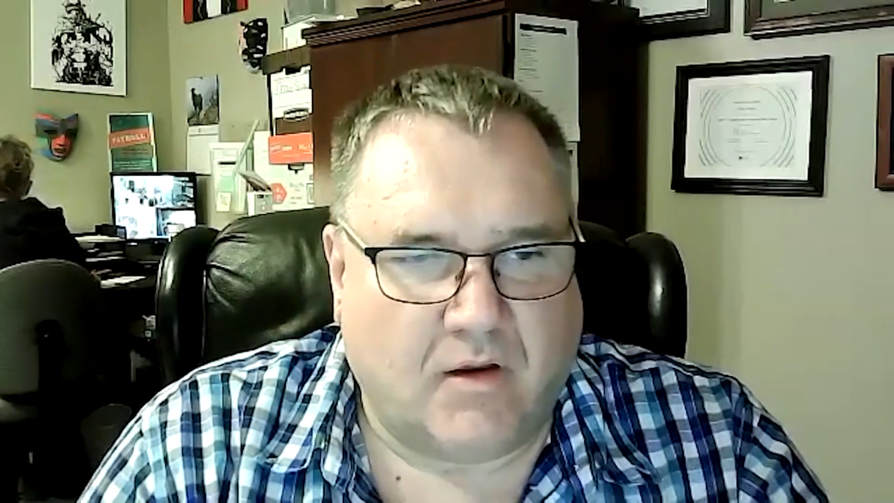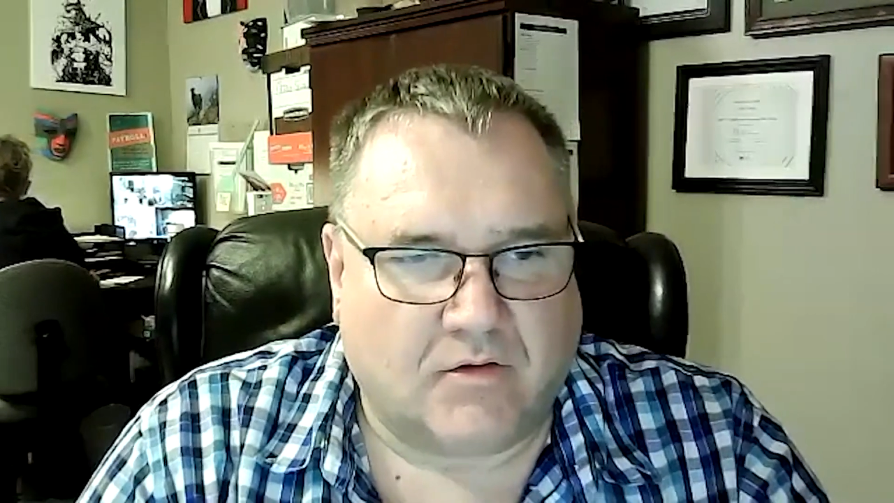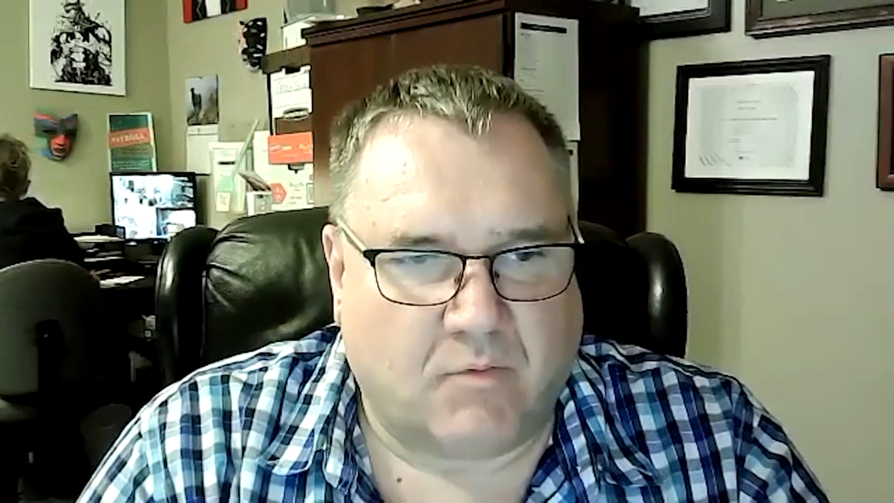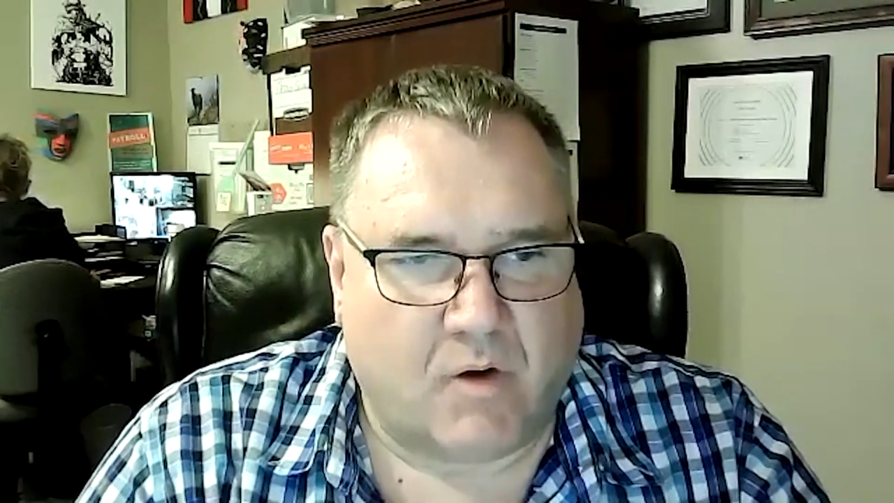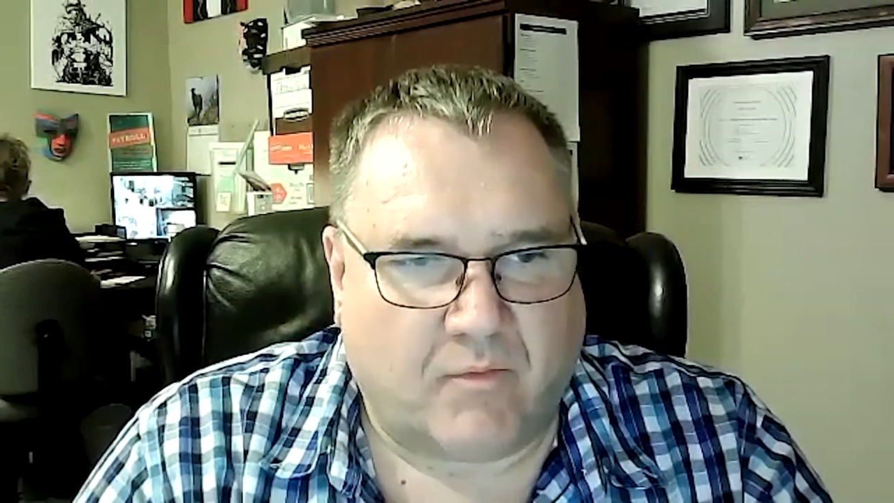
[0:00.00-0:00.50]

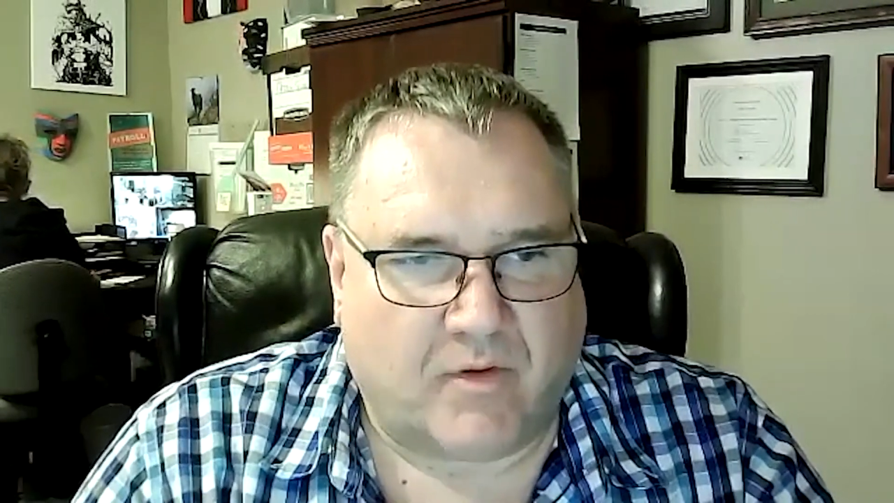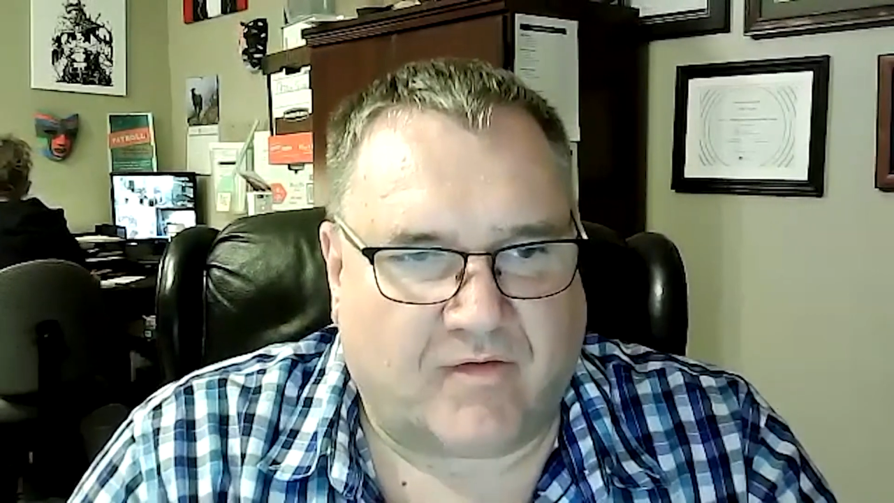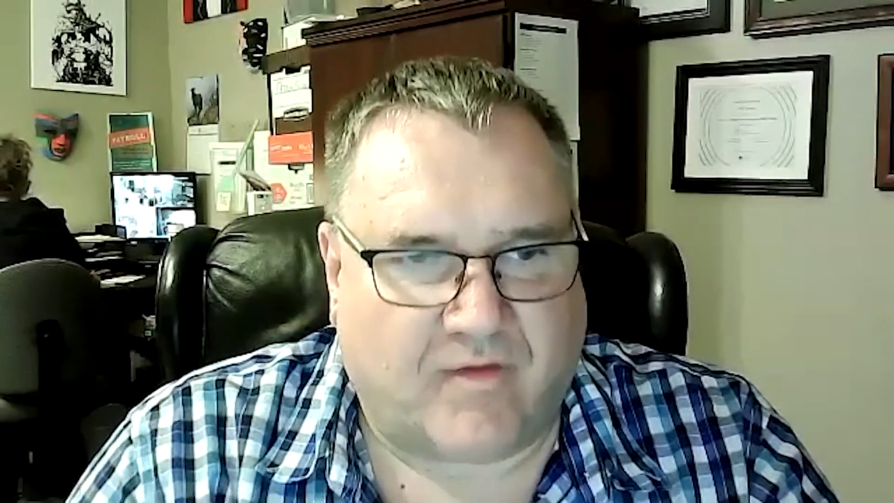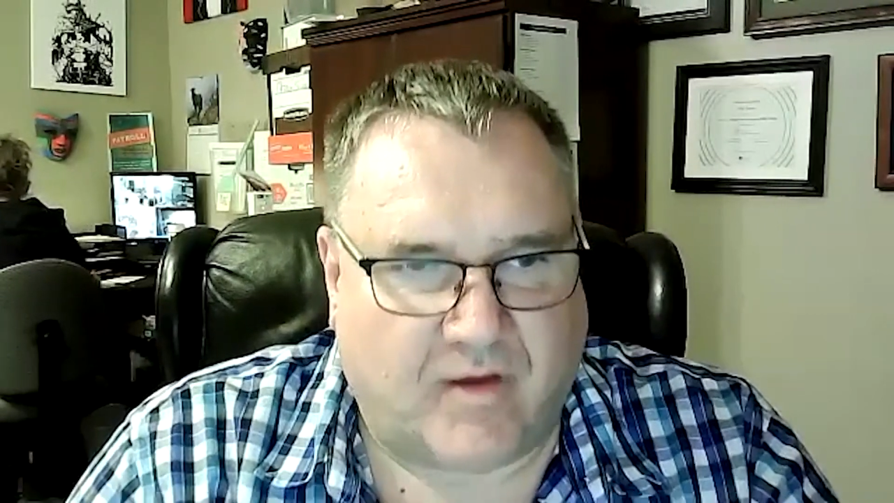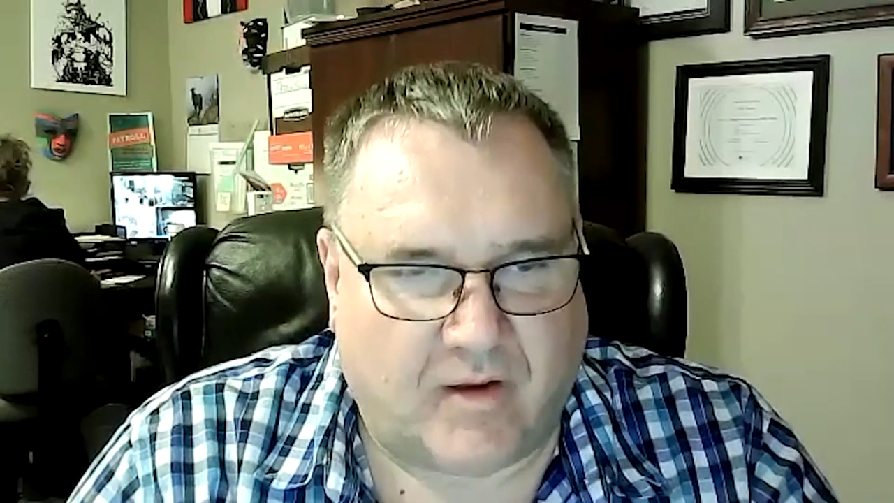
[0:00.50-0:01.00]
what we
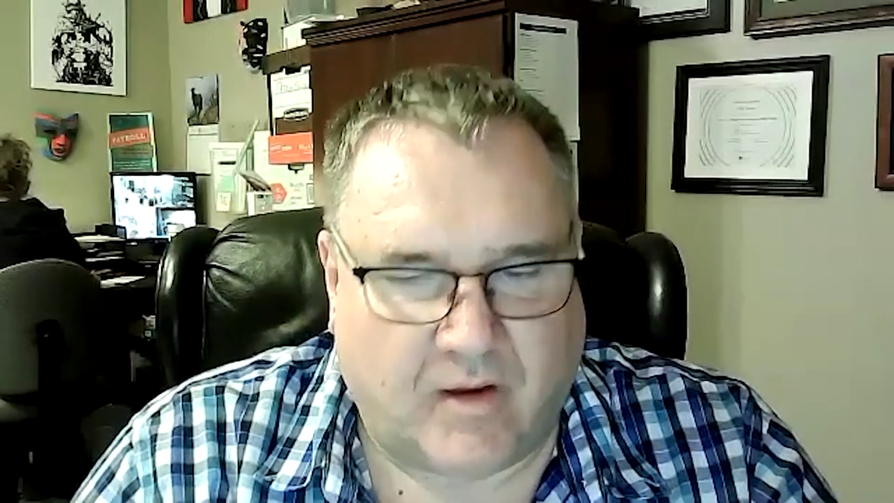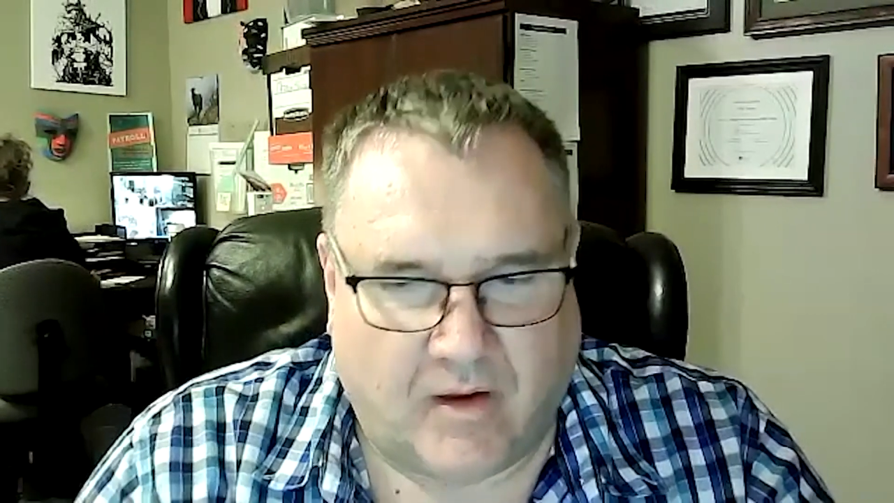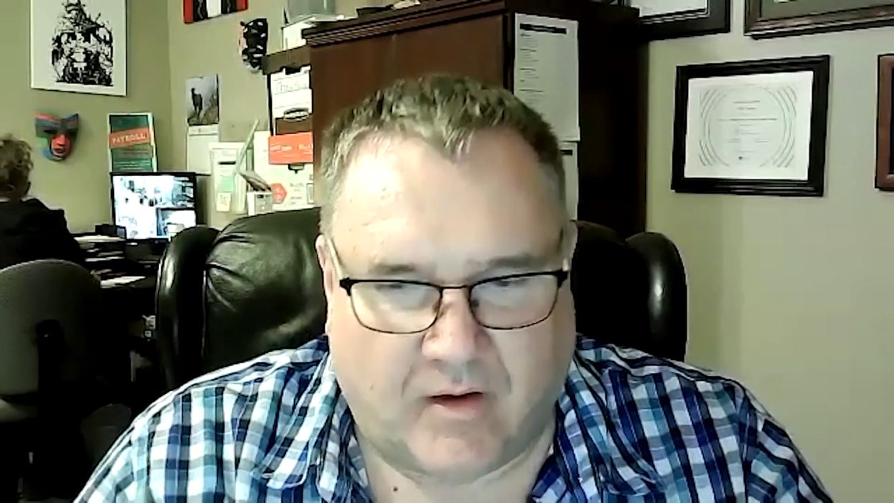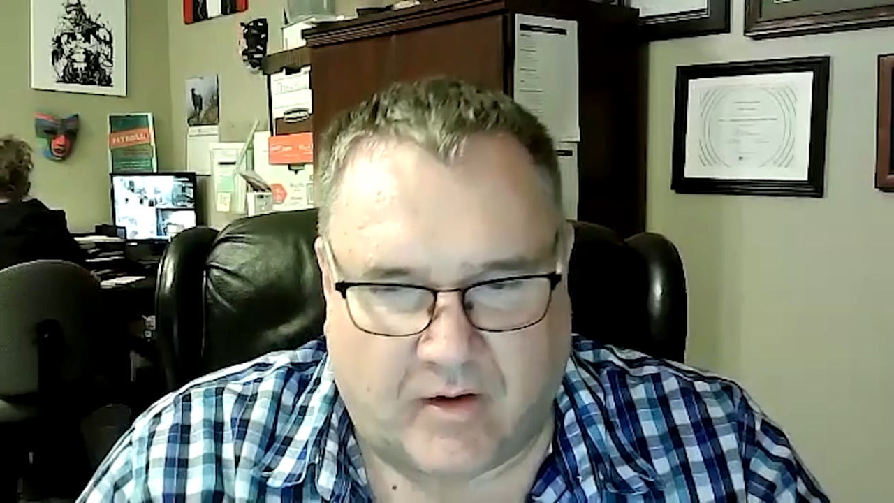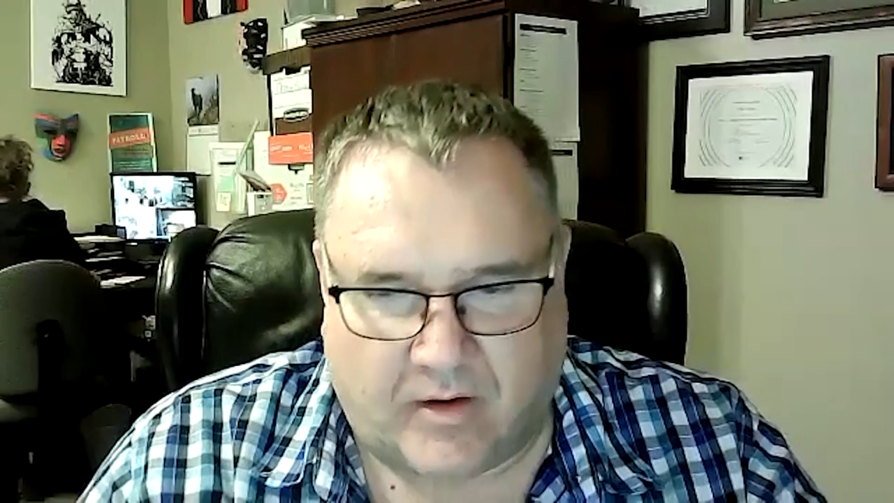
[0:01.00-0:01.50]
see
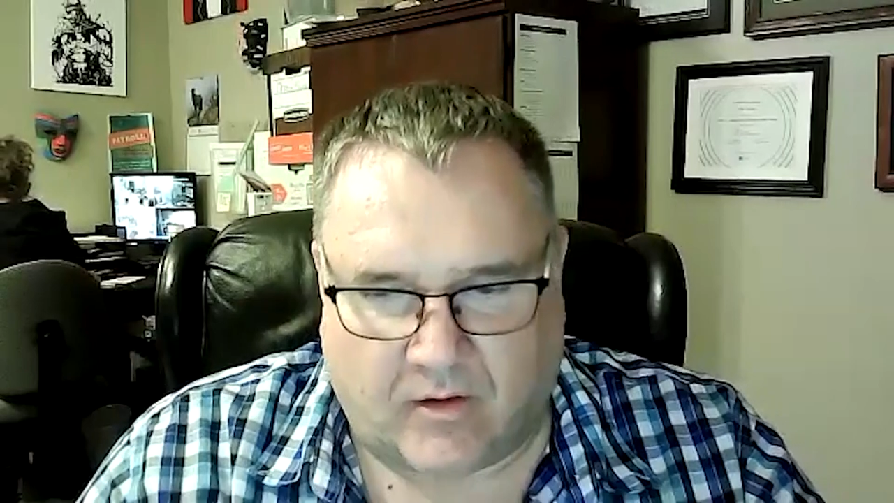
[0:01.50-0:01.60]
in